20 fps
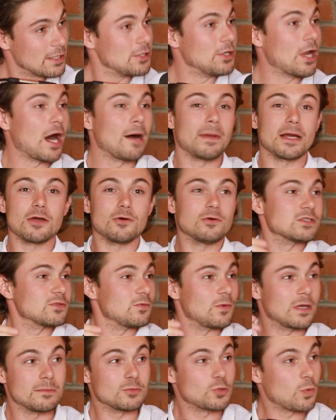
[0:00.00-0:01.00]
not my goals
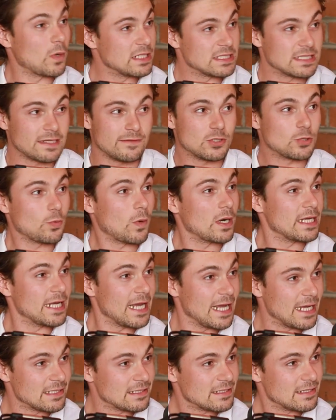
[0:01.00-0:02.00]
when I'm 27,
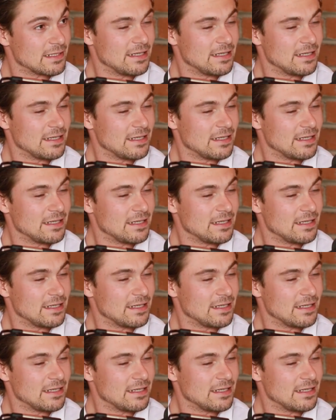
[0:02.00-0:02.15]
28.